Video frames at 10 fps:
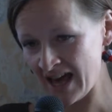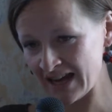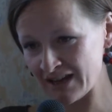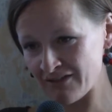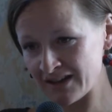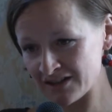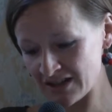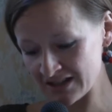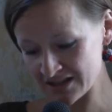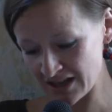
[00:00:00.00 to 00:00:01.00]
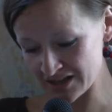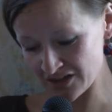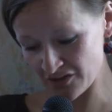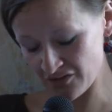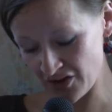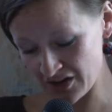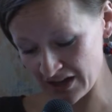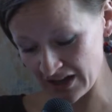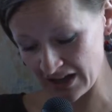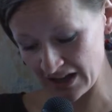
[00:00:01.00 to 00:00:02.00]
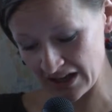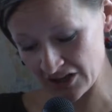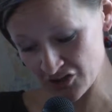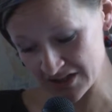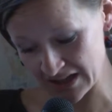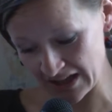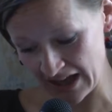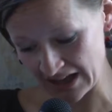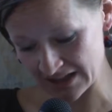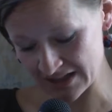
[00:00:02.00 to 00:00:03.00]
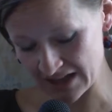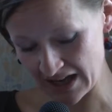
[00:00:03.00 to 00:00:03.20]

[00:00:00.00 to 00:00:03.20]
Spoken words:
And I find it's very interesting and